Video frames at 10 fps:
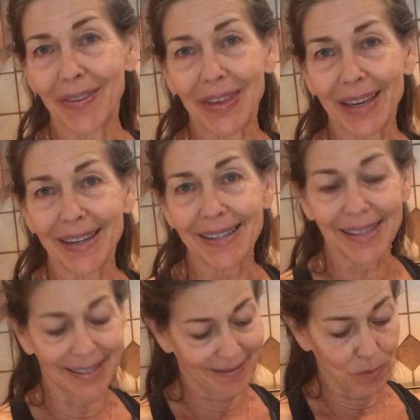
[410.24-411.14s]

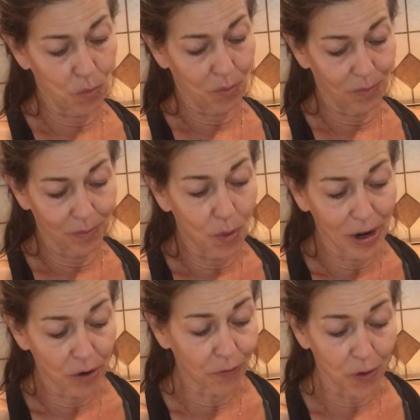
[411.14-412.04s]
these
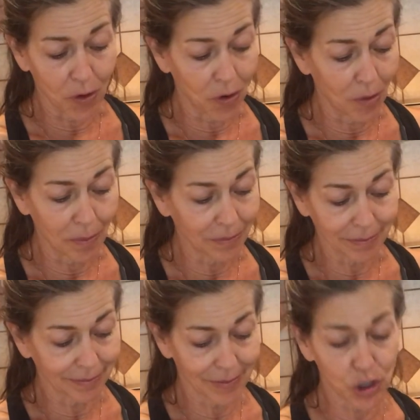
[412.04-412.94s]
wonderful
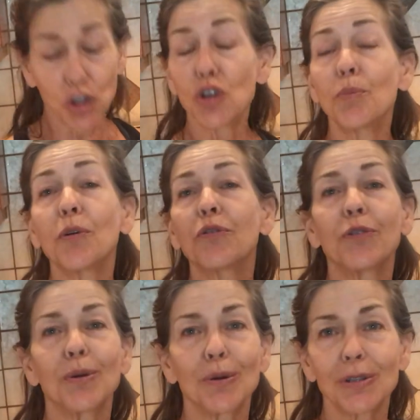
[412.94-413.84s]

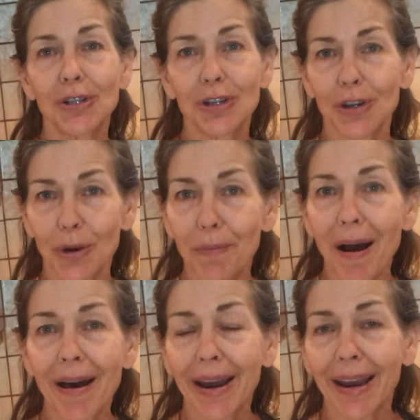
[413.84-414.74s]
superfoods to your
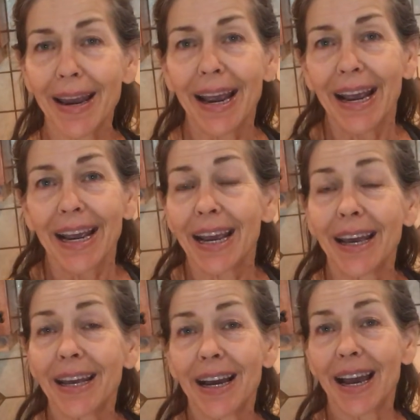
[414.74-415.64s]
body
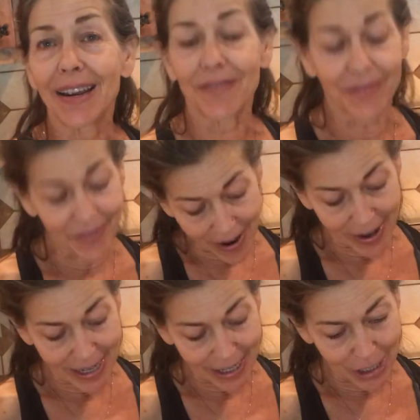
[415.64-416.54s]
in a
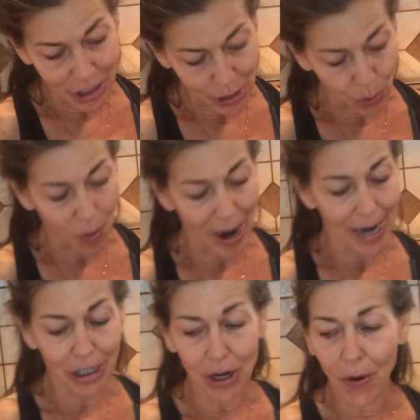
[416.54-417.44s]
very delicious
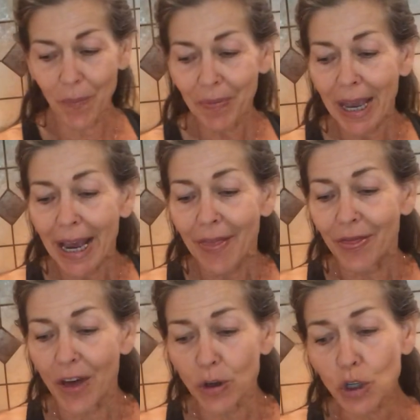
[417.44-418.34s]
way. So
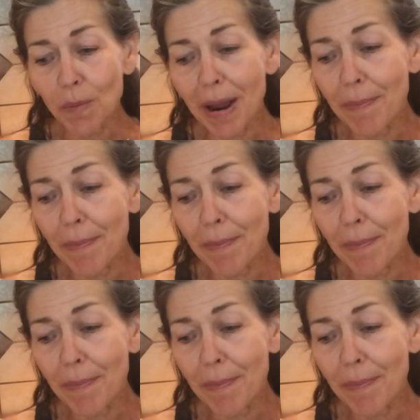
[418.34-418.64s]
those are my